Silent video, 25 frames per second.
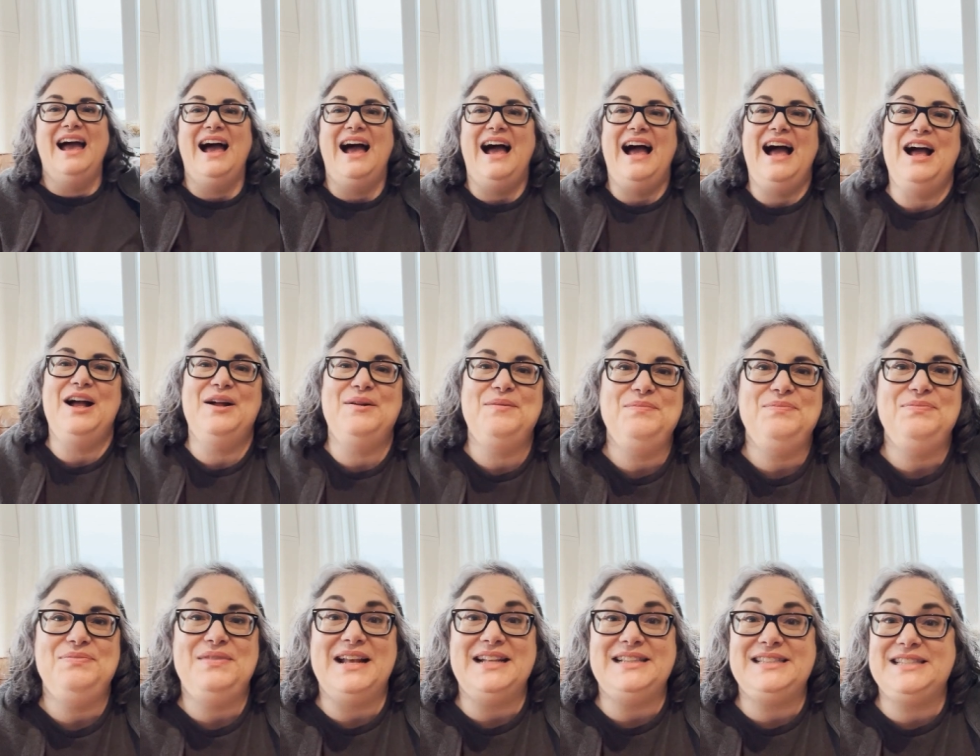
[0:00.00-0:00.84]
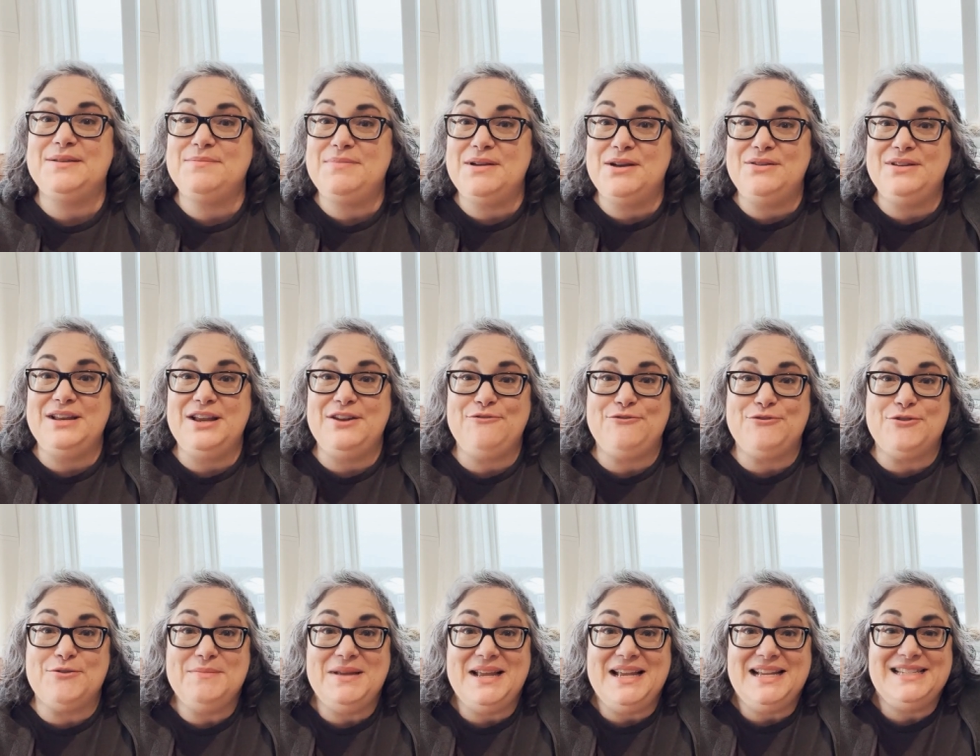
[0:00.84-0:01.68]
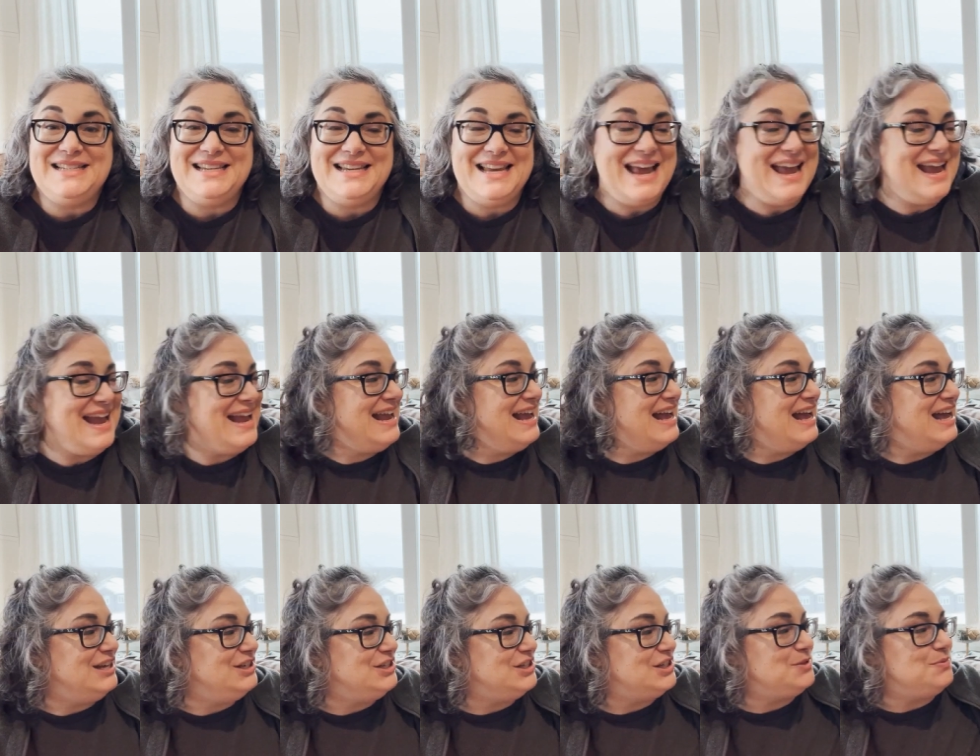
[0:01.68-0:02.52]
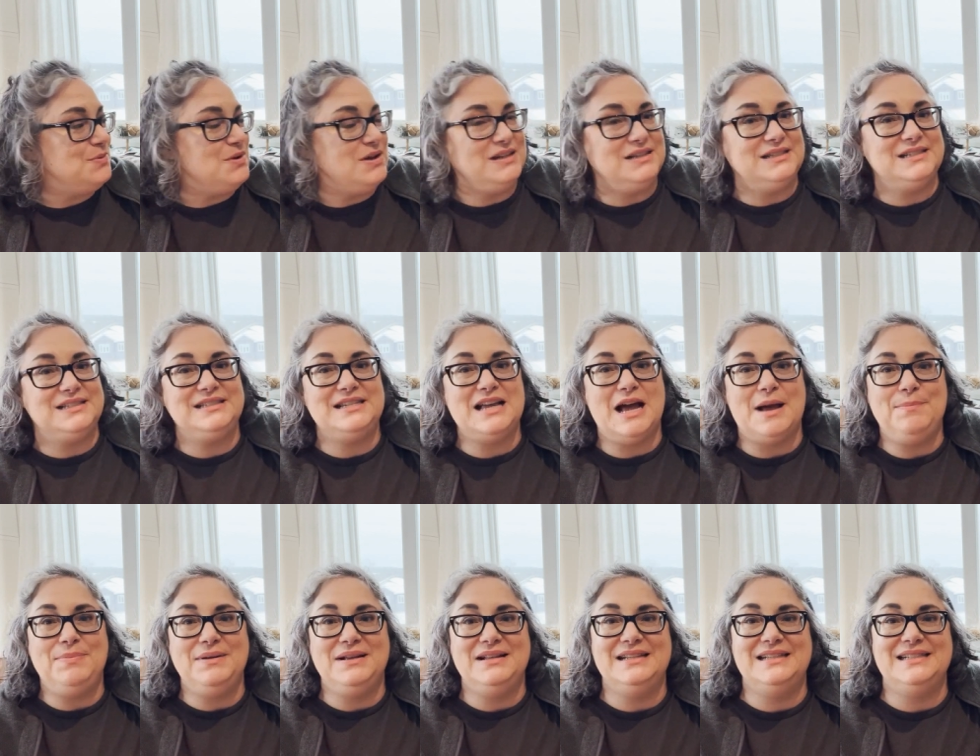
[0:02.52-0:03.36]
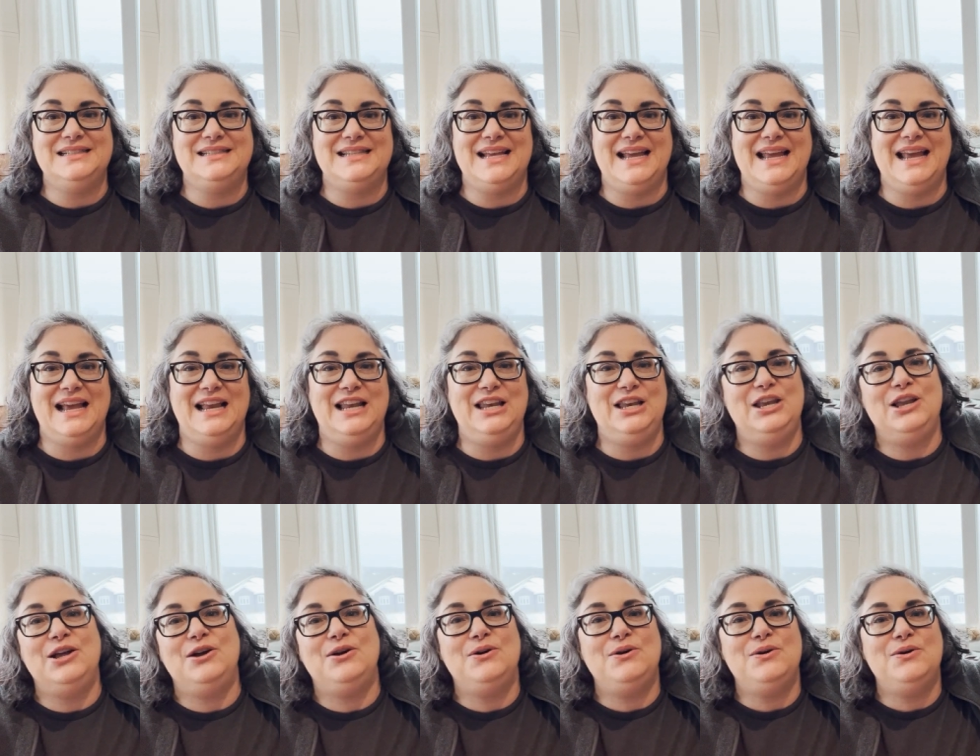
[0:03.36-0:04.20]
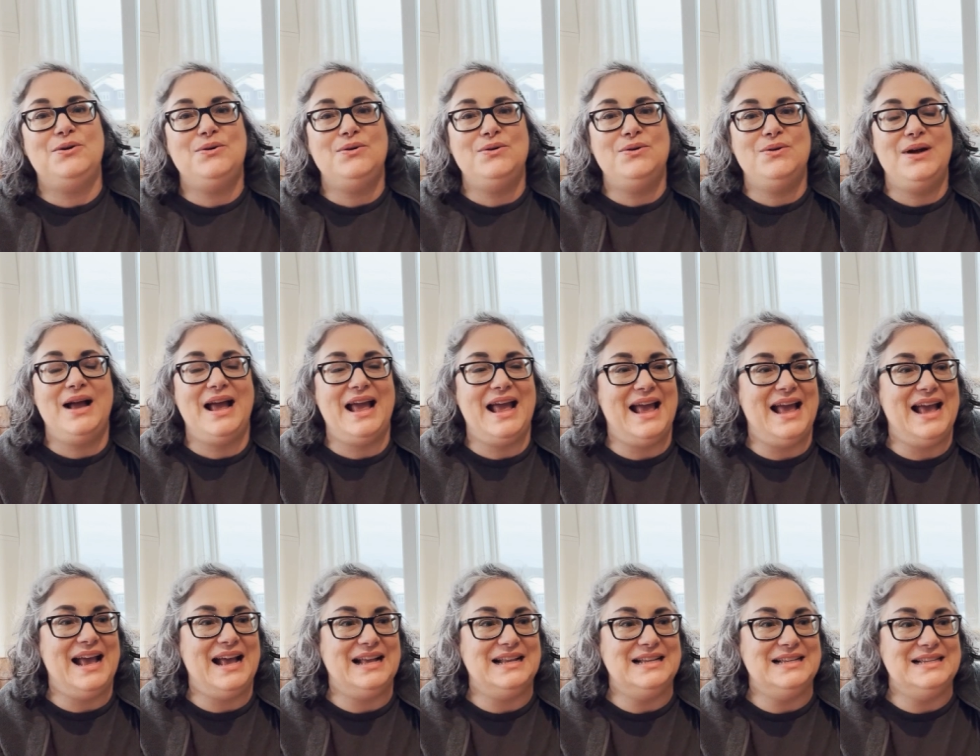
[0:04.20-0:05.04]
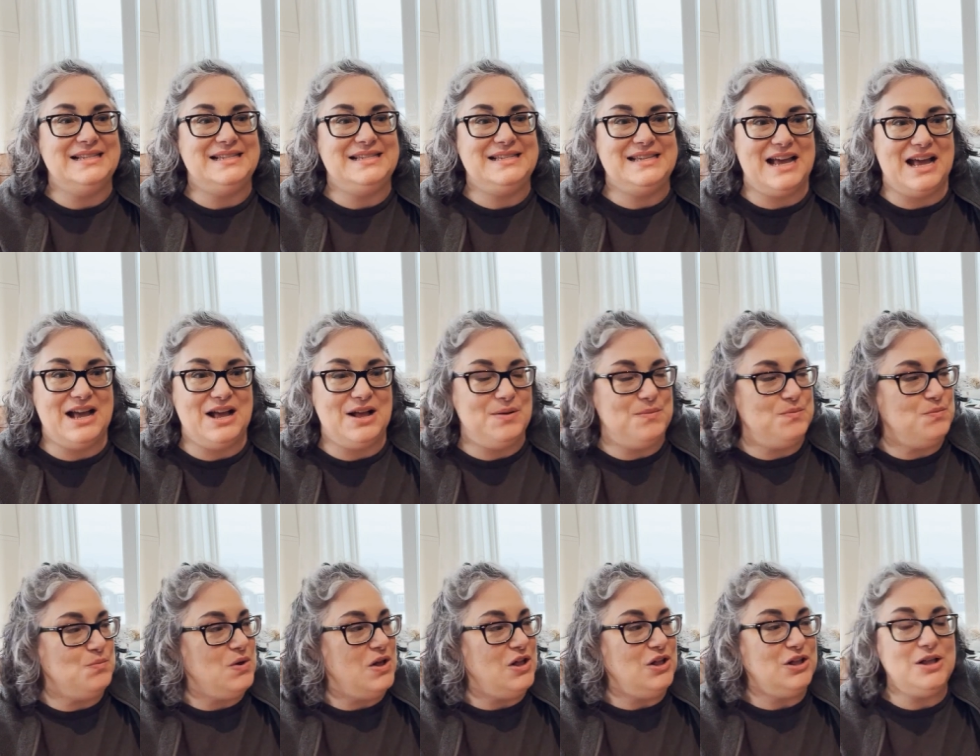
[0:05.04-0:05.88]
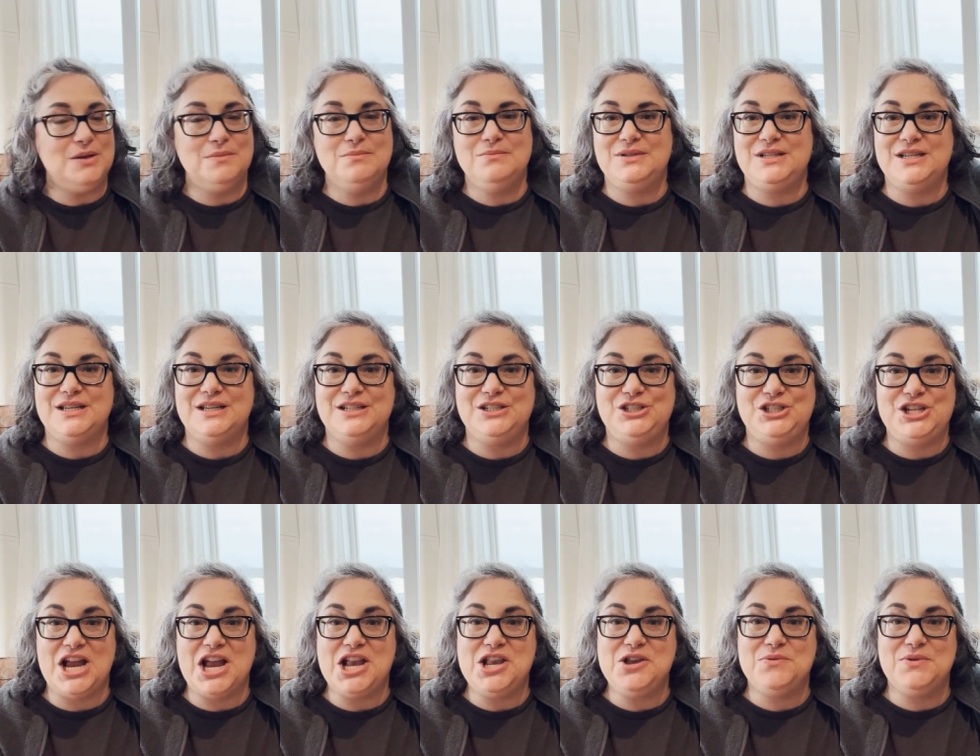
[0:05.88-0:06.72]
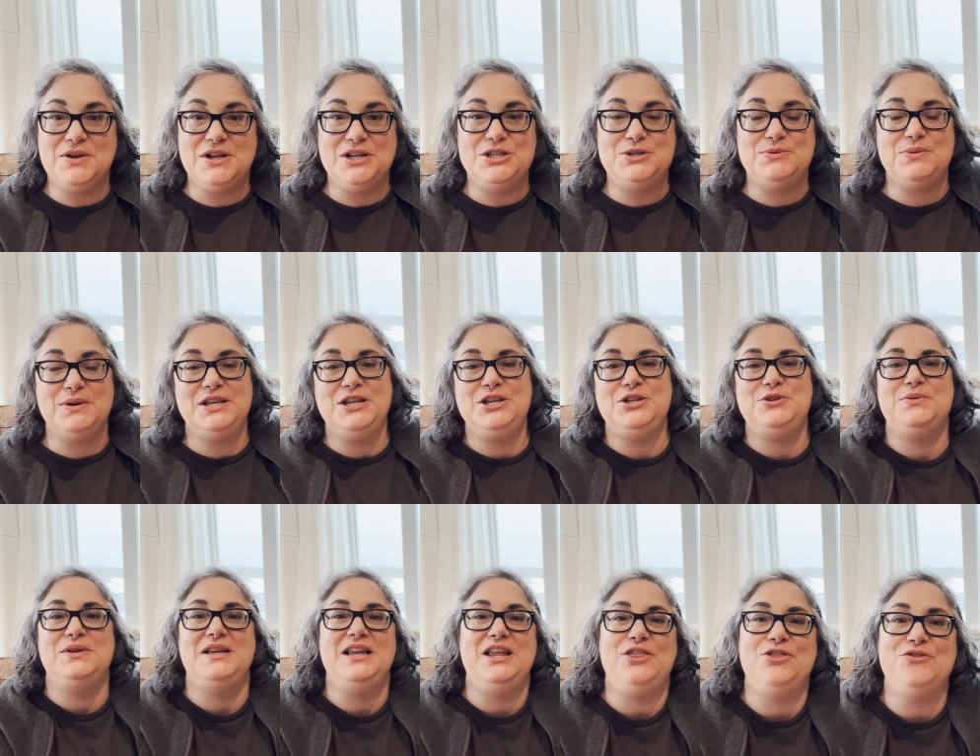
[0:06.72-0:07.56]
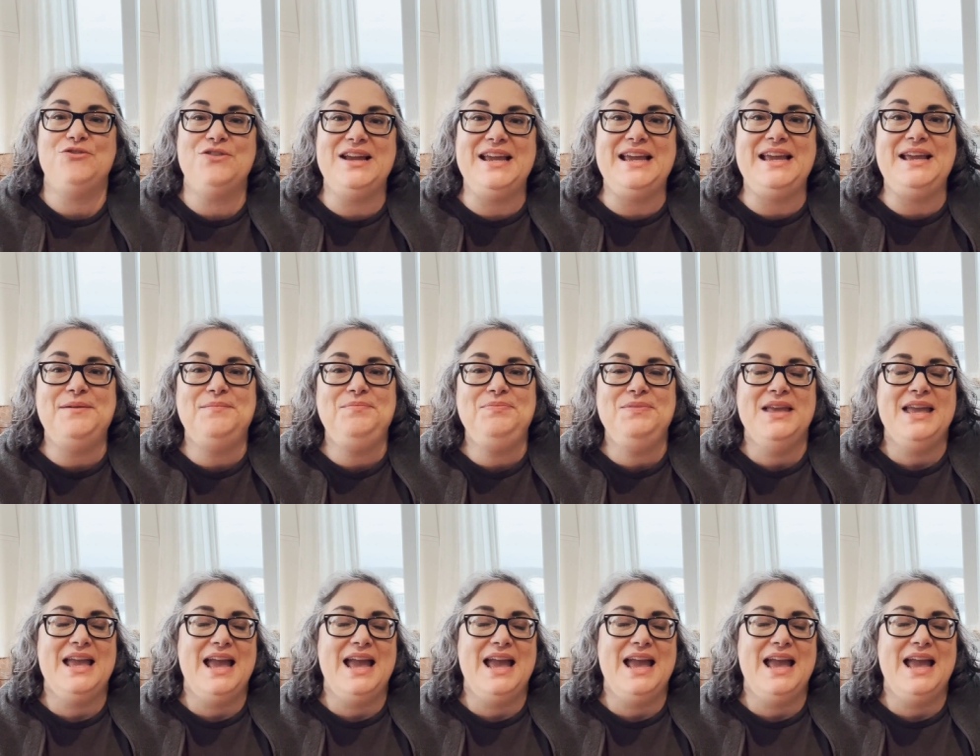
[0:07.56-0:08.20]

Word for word: Um, that's about it for me today. I just wanted to stop in and say hello and um, welcome to January 2023.